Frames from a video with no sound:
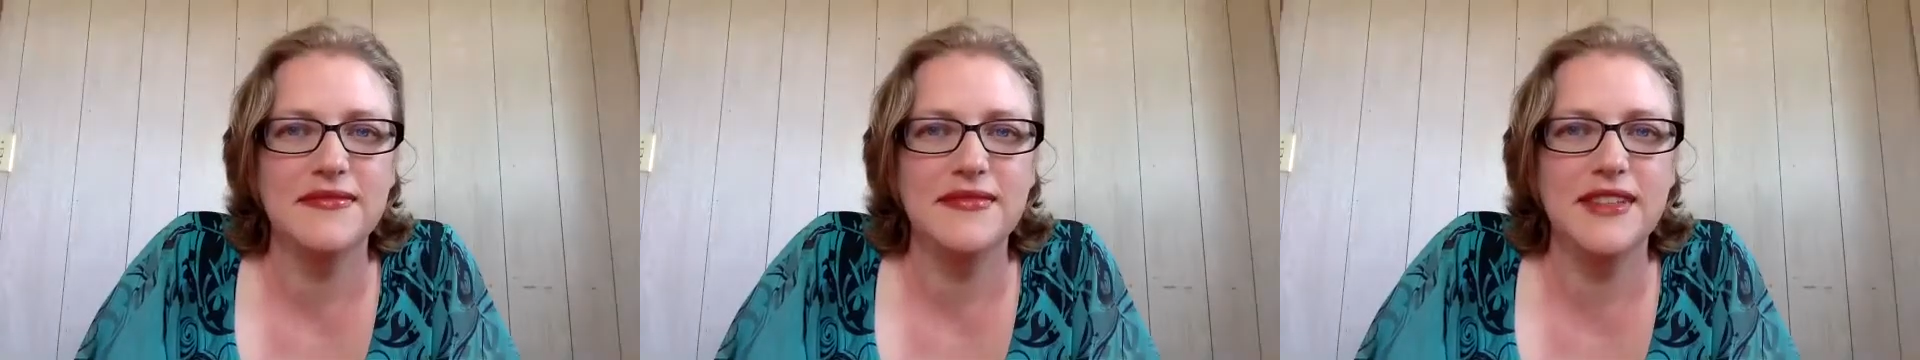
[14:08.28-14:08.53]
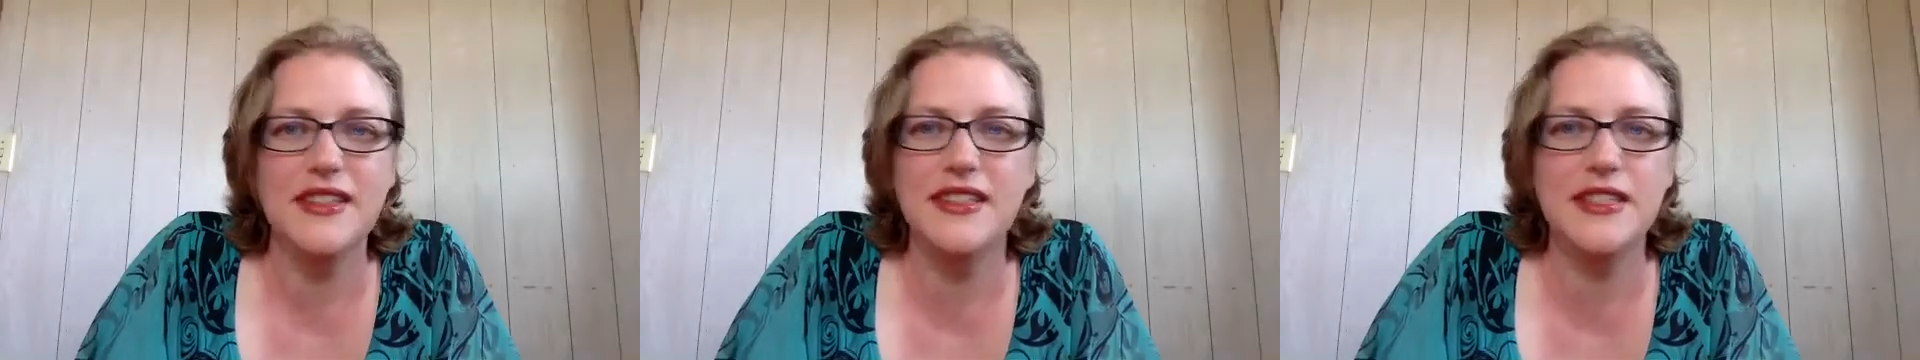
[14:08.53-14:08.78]

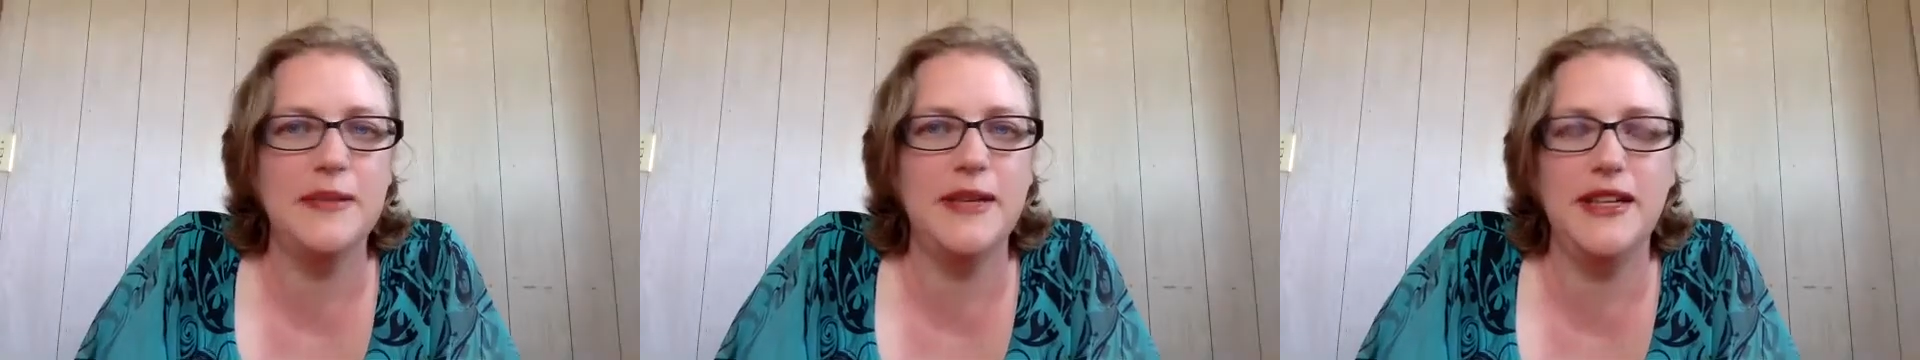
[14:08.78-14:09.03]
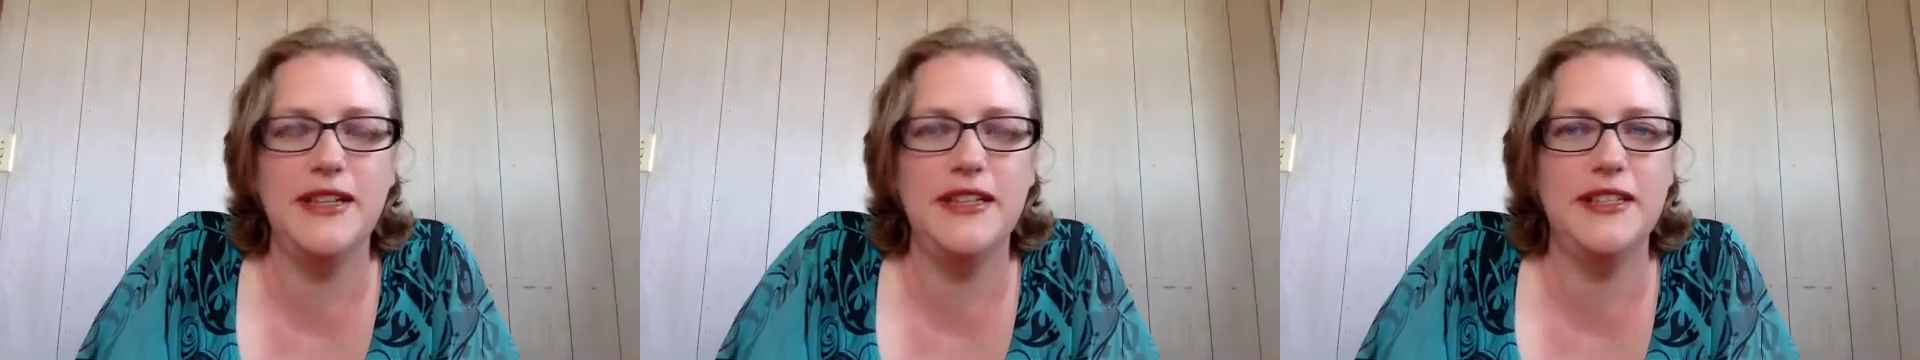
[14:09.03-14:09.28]
And the
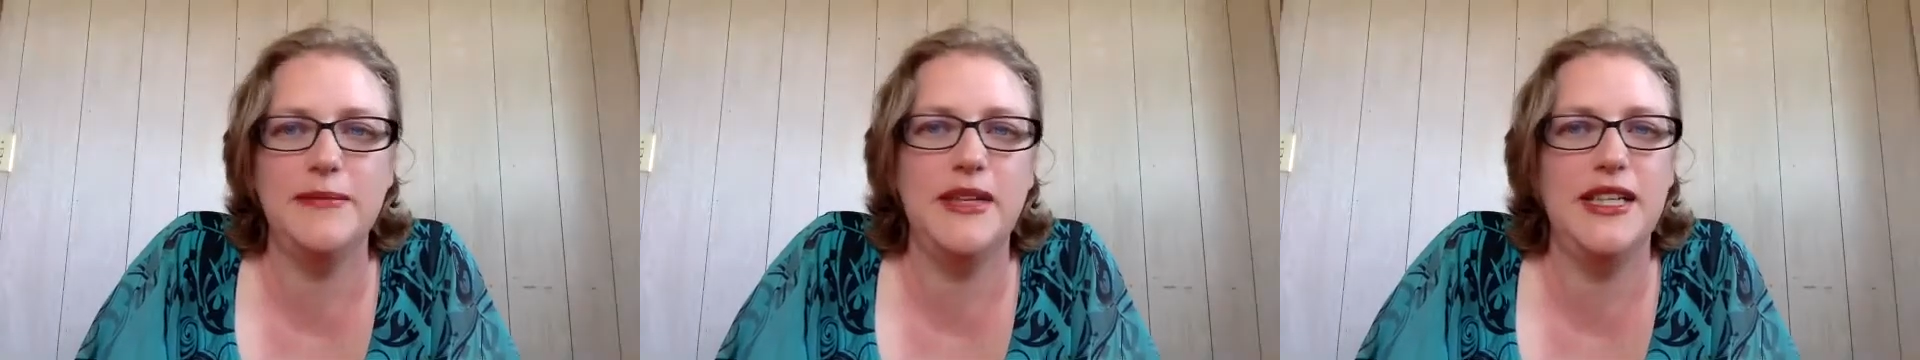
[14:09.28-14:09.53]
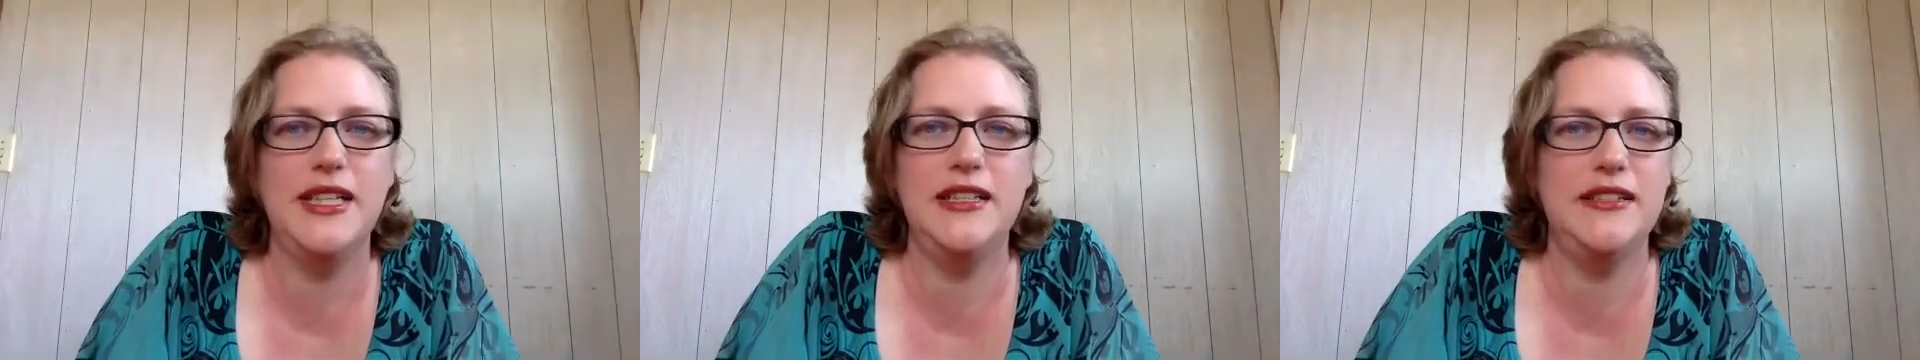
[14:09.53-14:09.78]
subconscious
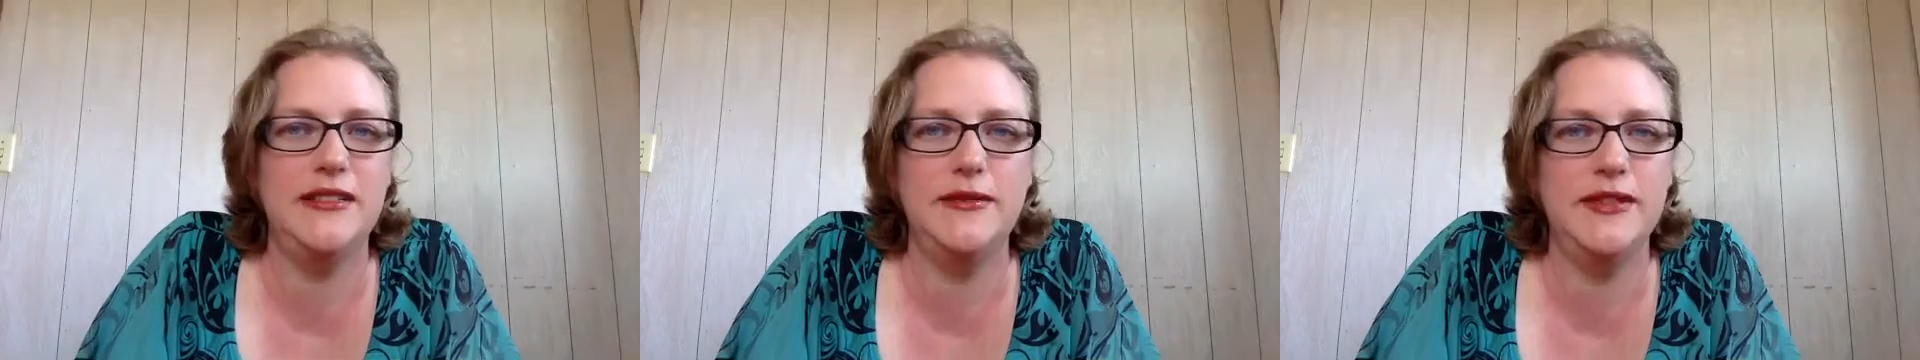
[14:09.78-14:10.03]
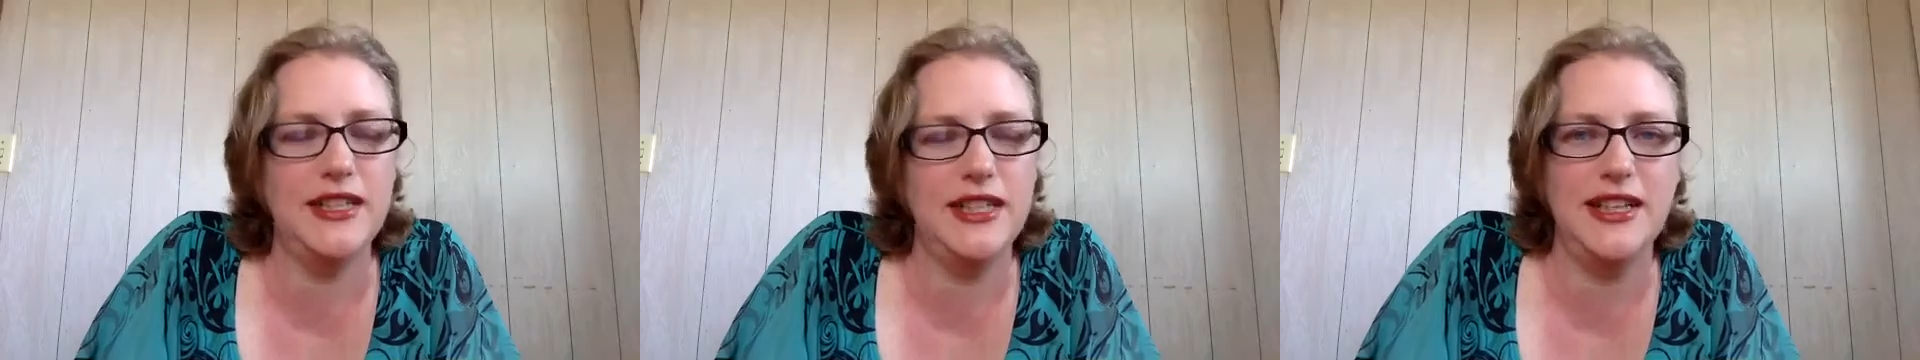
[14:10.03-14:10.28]
mind doesn't
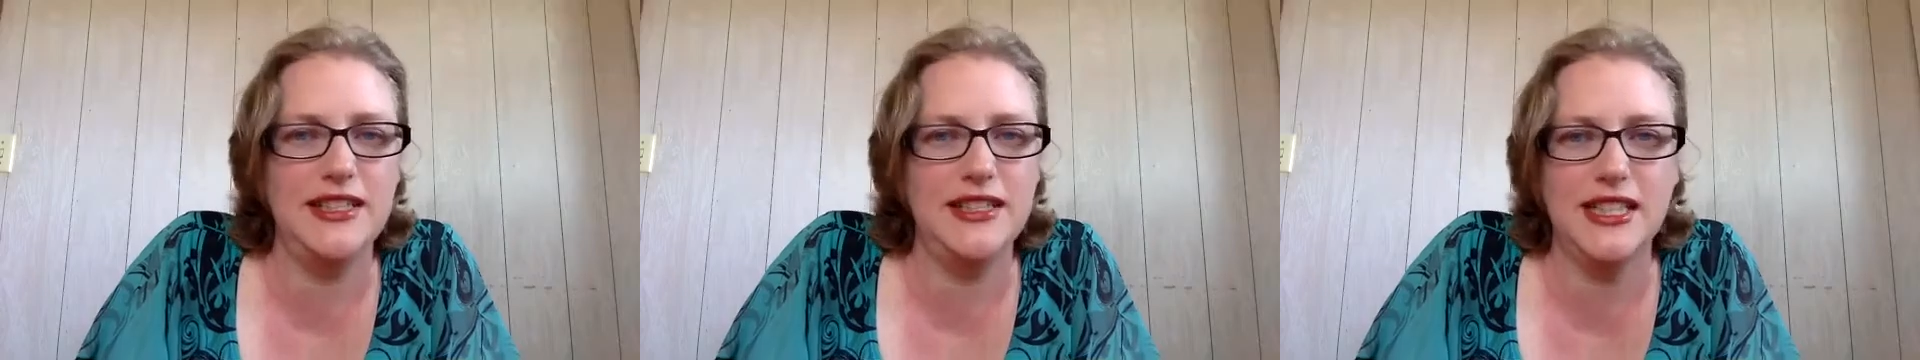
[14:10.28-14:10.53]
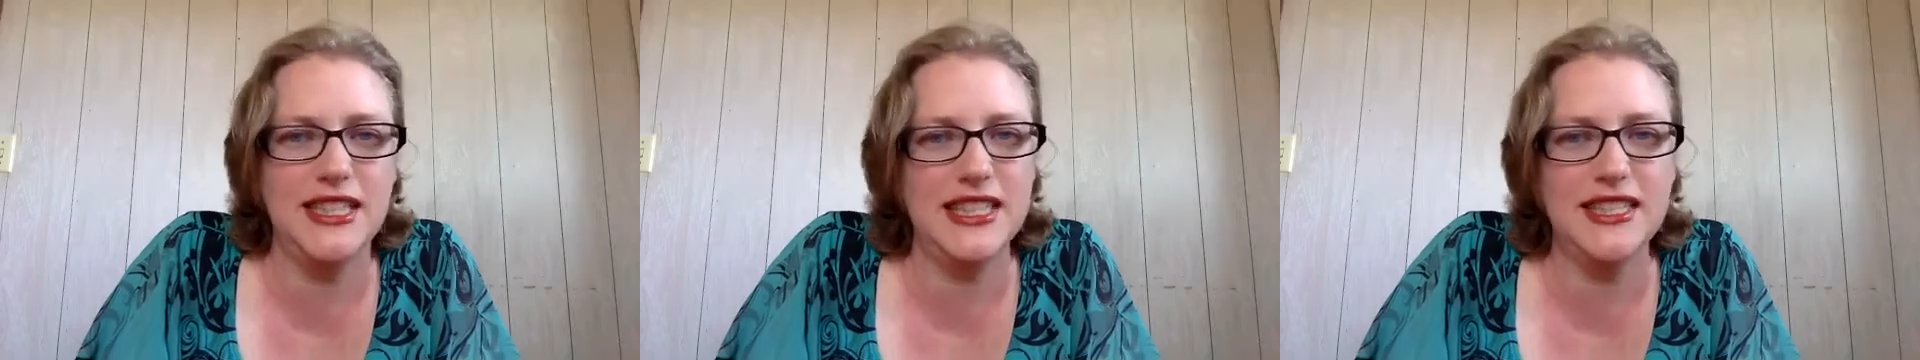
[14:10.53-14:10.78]
work
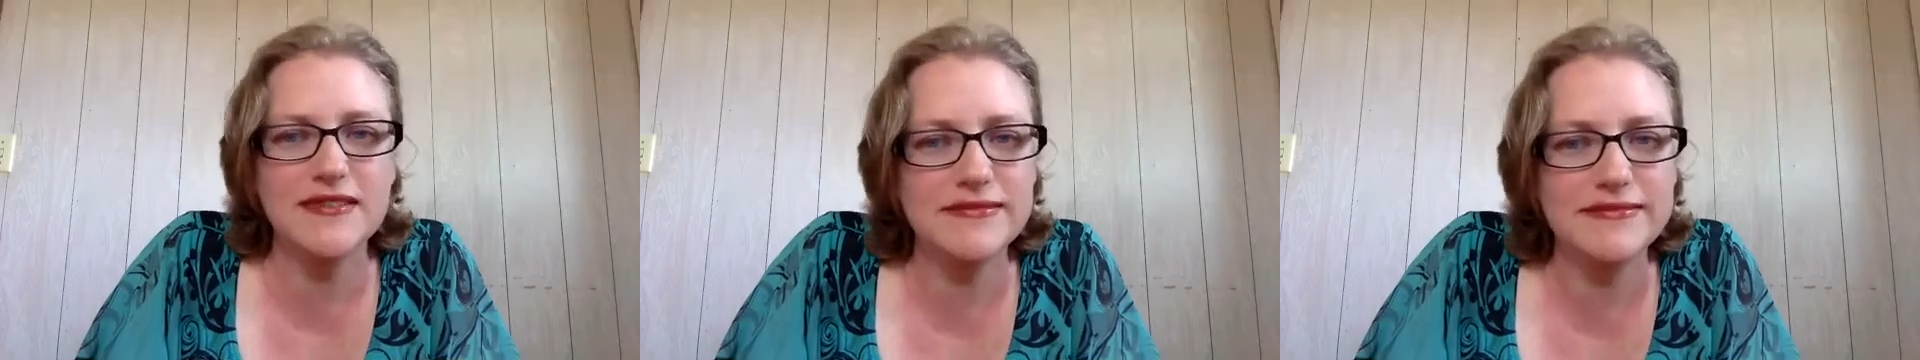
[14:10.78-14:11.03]
logically.